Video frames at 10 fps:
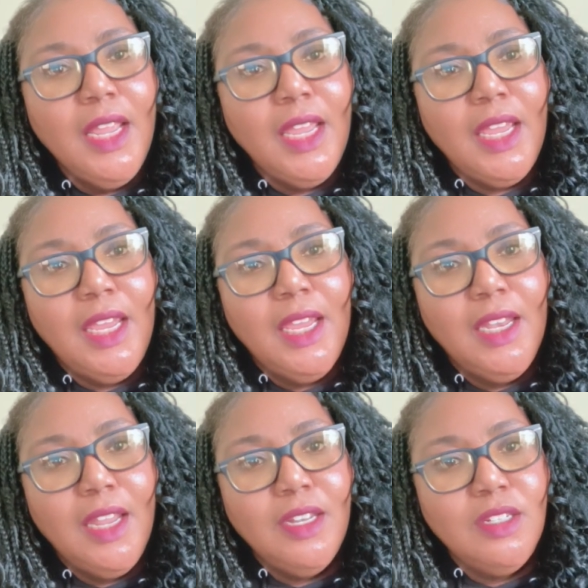and,
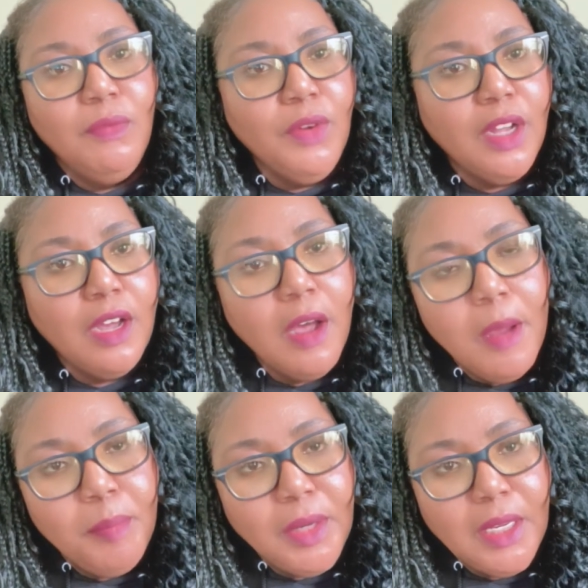and different
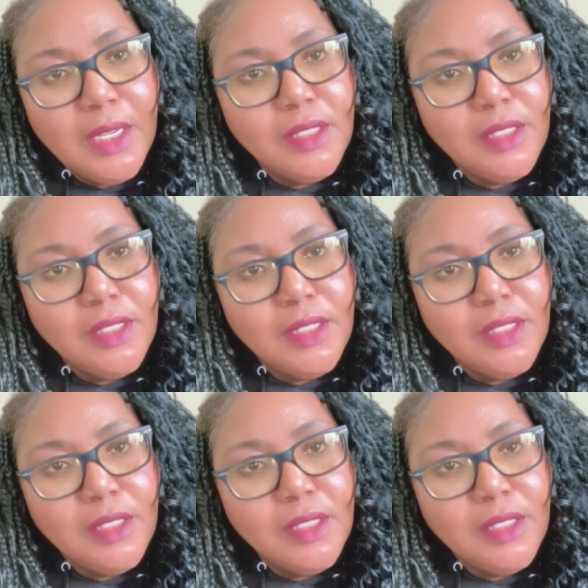companies